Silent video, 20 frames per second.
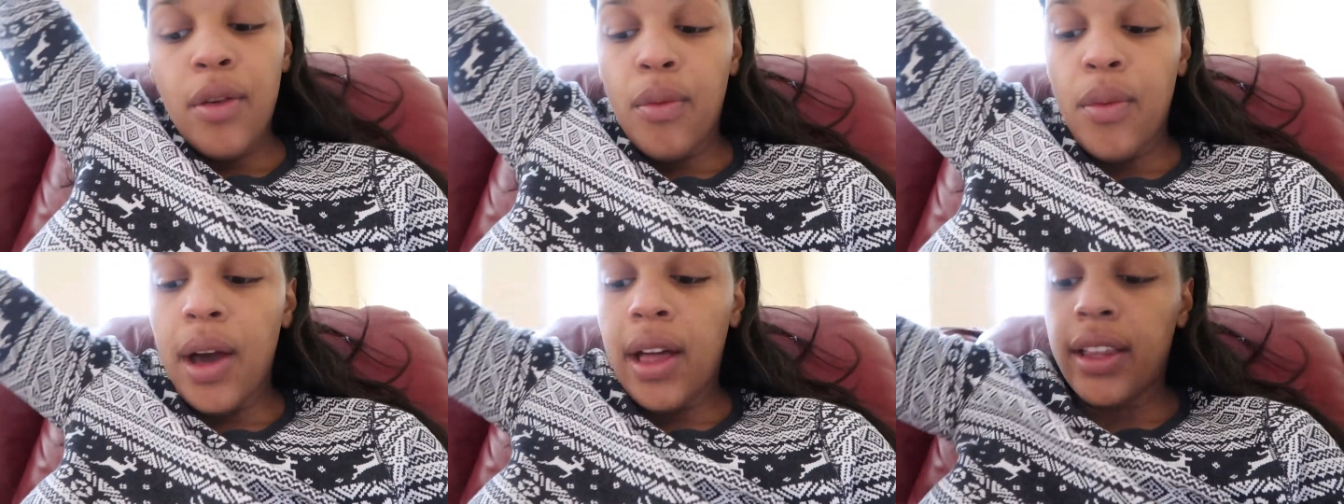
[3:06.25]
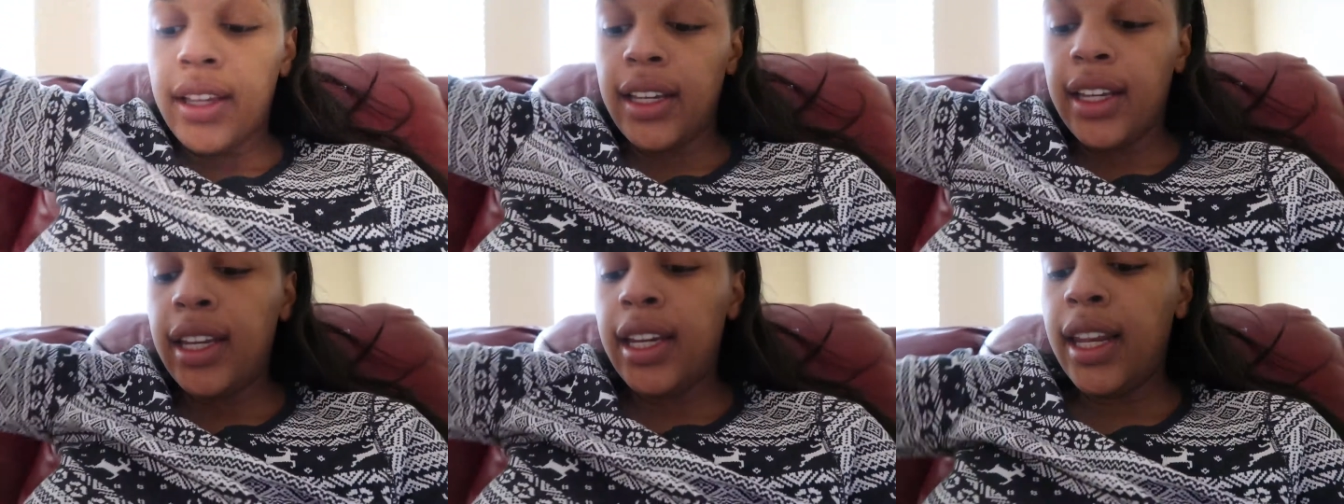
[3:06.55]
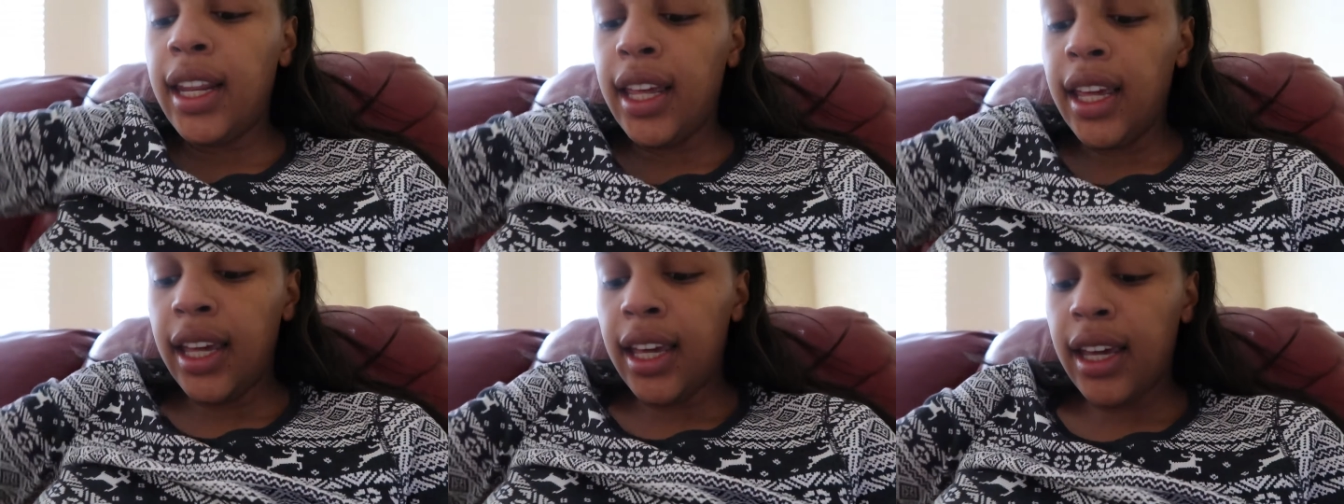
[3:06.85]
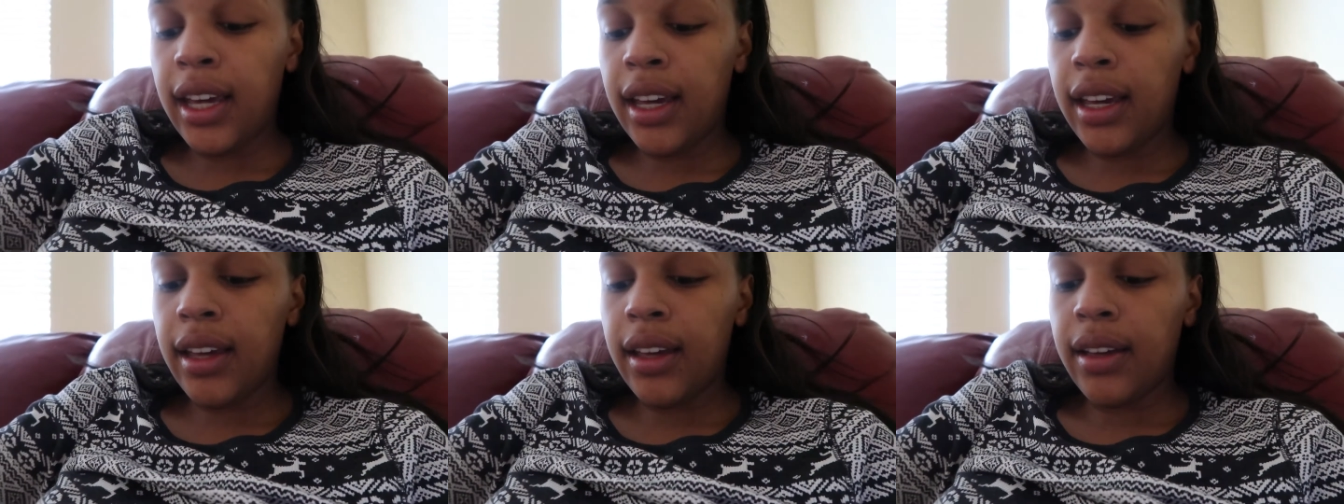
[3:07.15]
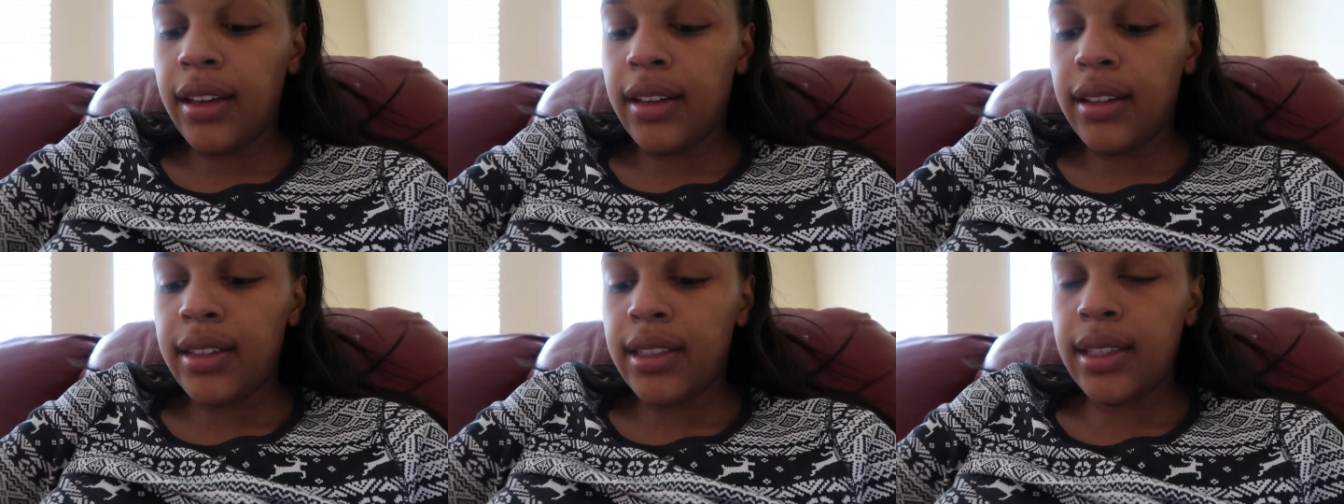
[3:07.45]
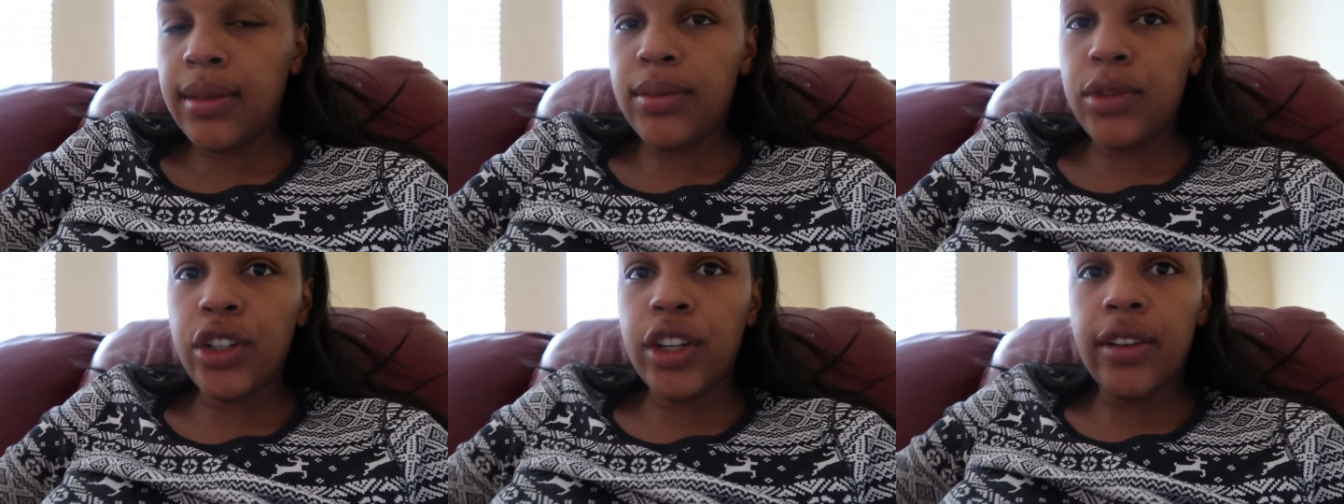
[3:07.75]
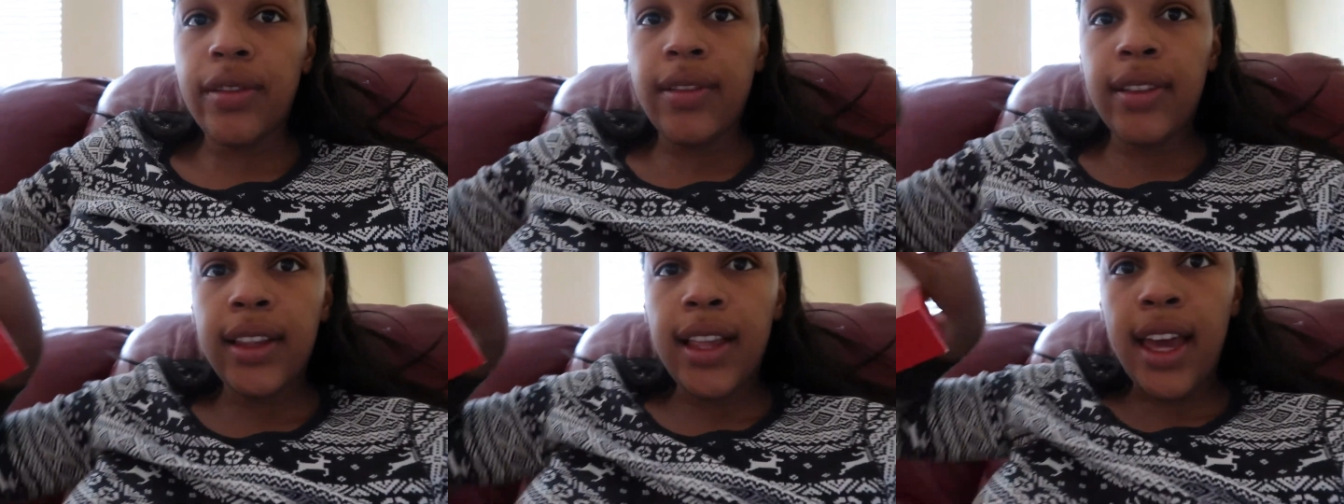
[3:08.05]
while eating some
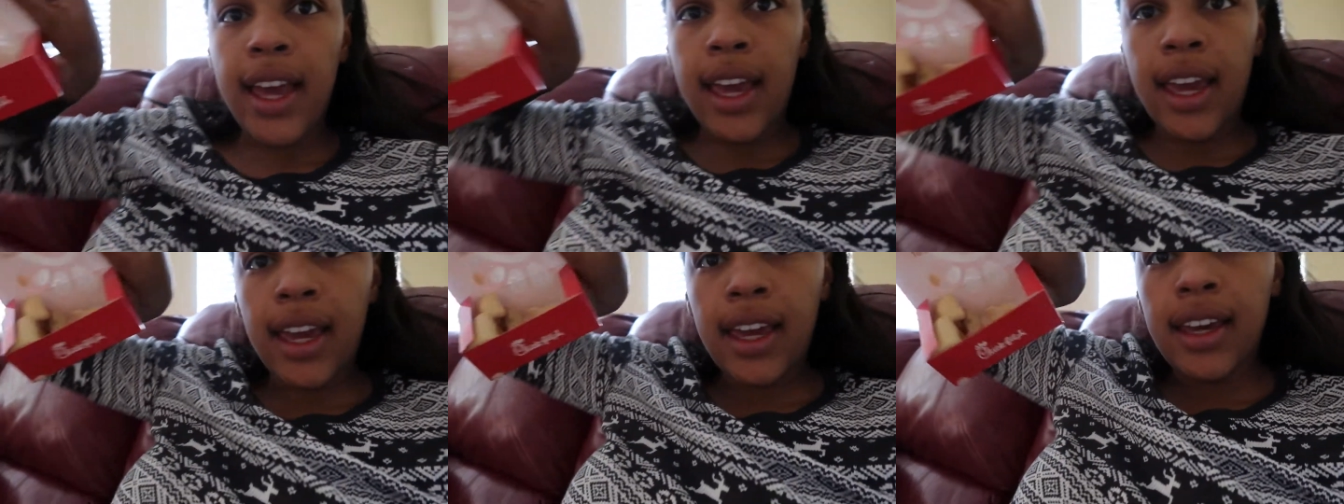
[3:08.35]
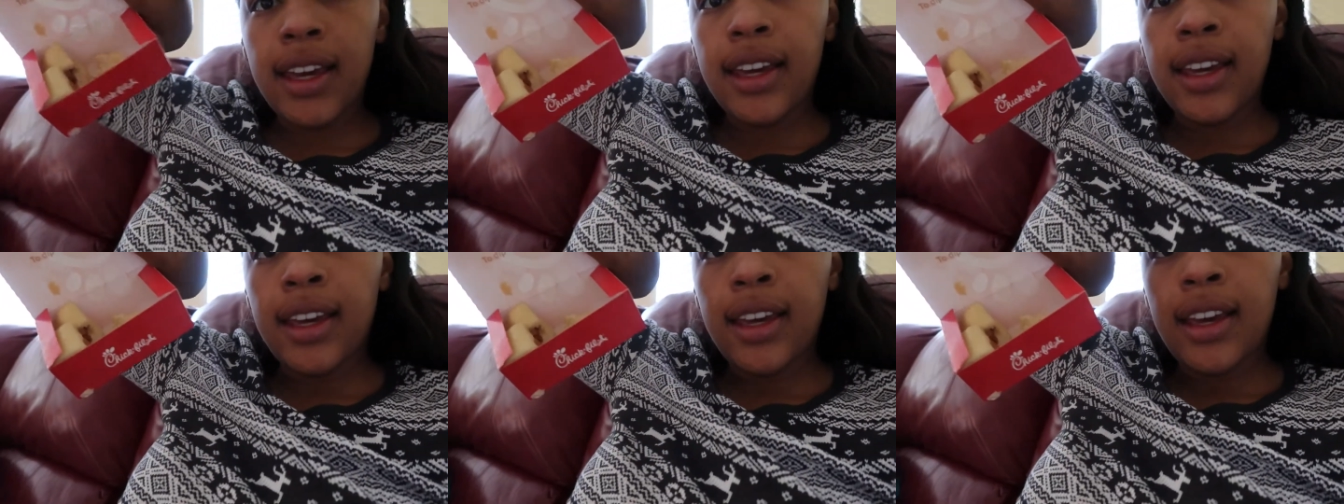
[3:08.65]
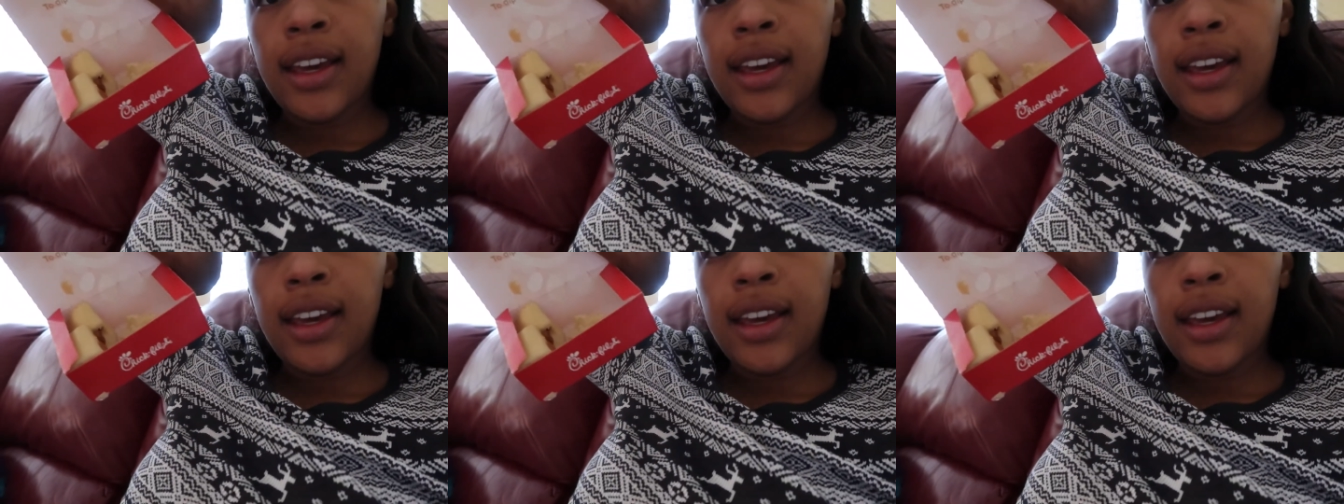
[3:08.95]
chick-fil-a